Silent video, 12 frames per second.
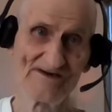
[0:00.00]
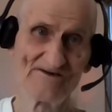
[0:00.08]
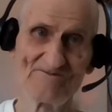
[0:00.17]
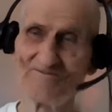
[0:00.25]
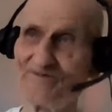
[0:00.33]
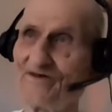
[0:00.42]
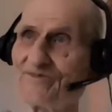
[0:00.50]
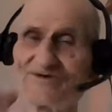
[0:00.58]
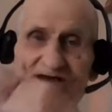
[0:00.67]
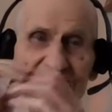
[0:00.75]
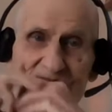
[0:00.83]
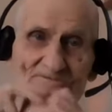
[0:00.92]
When people
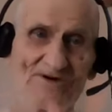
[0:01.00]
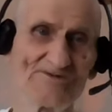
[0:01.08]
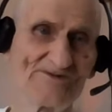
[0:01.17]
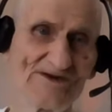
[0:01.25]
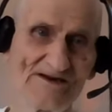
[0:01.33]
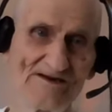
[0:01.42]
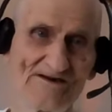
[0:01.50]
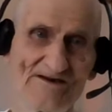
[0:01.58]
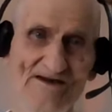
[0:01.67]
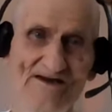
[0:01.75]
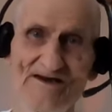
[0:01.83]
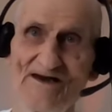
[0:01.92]
take a protein
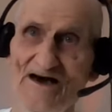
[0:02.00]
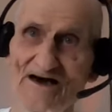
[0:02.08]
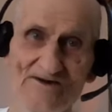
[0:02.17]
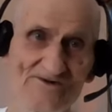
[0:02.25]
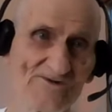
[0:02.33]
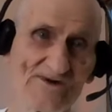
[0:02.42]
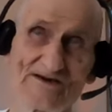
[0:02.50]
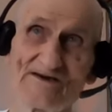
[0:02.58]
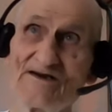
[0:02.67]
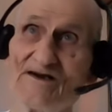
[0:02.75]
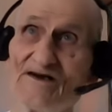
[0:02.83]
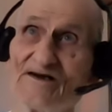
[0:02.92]
drink,
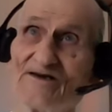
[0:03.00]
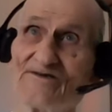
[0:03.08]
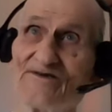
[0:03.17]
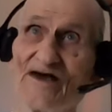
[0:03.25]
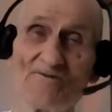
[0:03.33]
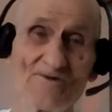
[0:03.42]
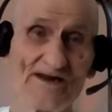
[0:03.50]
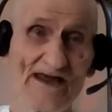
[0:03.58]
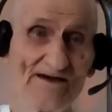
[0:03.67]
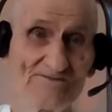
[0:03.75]
they would have